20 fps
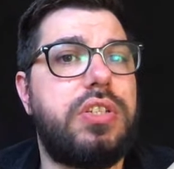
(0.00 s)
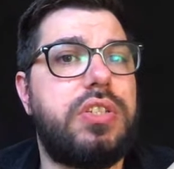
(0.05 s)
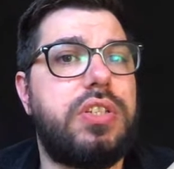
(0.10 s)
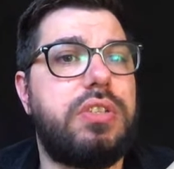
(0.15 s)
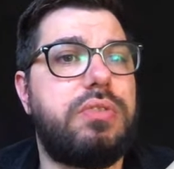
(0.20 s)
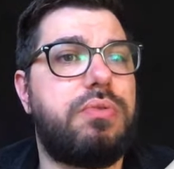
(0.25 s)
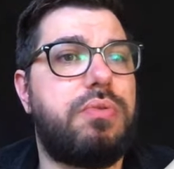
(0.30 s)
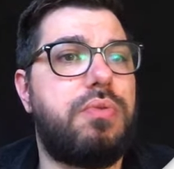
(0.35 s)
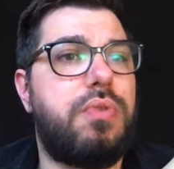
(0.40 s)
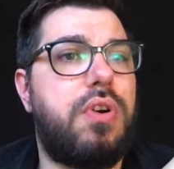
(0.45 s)
These
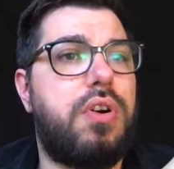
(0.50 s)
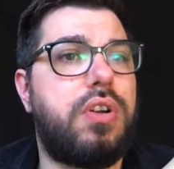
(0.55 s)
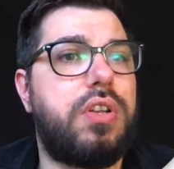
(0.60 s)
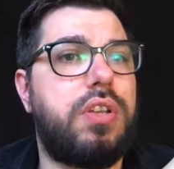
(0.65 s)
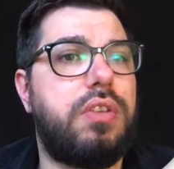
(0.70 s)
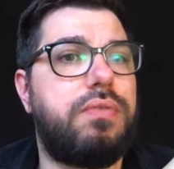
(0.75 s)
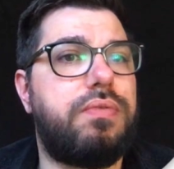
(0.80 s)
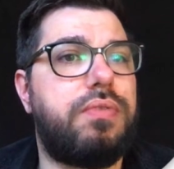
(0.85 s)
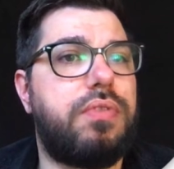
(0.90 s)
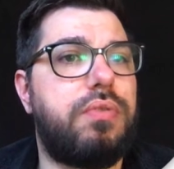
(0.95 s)
will walk you
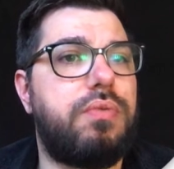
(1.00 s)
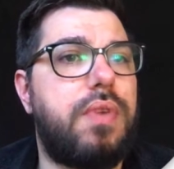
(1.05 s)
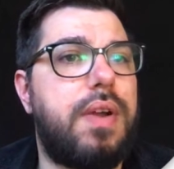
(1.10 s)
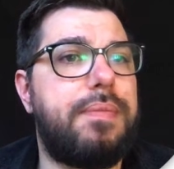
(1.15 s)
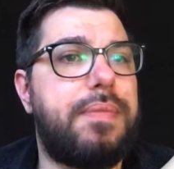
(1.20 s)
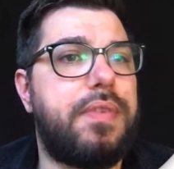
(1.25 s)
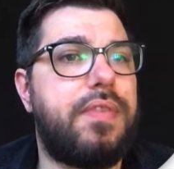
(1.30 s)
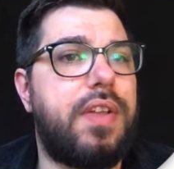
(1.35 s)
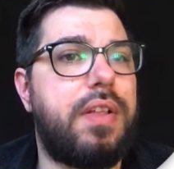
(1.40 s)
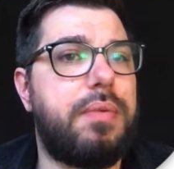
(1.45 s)
through web
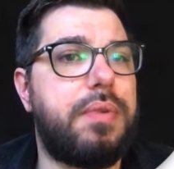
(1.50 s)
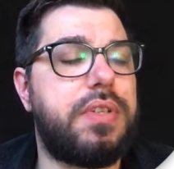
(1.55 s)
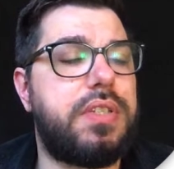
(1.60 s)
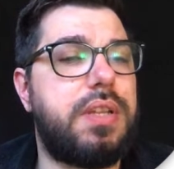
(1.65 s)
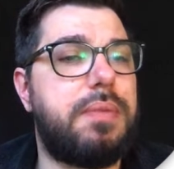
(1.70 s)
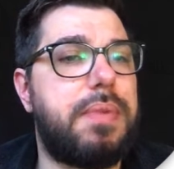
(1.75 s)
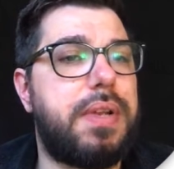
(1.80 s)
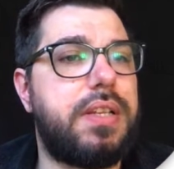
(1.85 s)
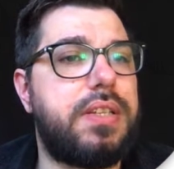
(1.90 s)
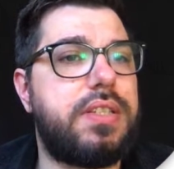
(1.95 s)
development
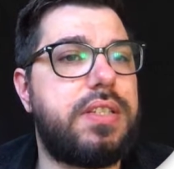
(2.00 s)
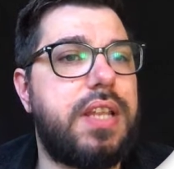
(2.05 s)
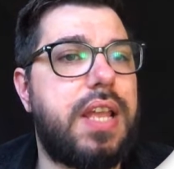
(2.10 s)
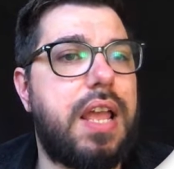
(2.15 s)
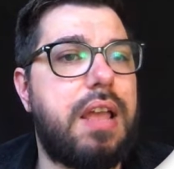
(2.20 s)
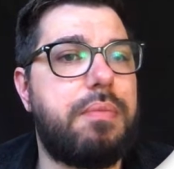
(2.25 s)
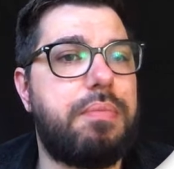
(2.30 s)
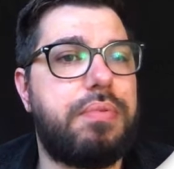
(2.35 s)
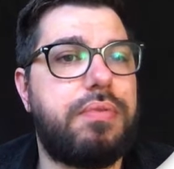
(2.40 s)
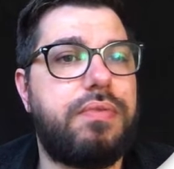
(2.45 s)
step by
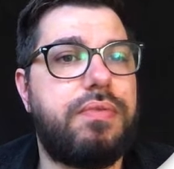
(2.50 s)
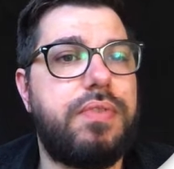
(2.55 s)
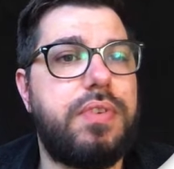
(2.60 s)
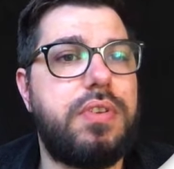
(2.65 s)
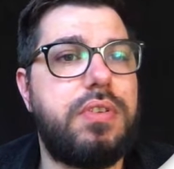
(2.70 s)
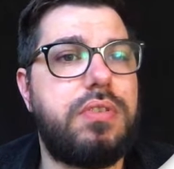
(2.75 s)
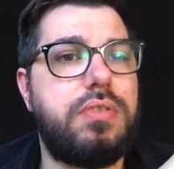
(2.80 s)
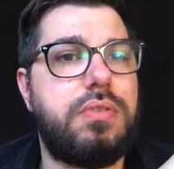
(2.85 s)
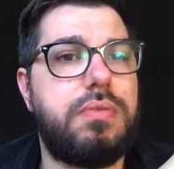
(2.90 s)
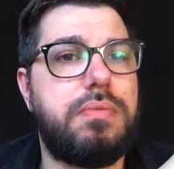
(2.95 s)
step.
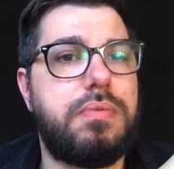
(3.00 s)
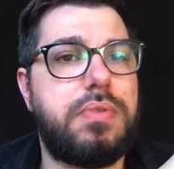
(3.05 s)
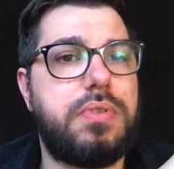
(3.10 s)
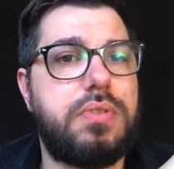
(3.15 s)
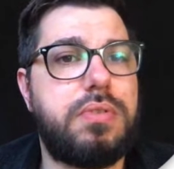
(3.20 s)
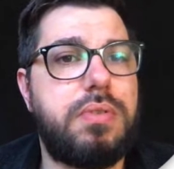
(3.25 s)
First, do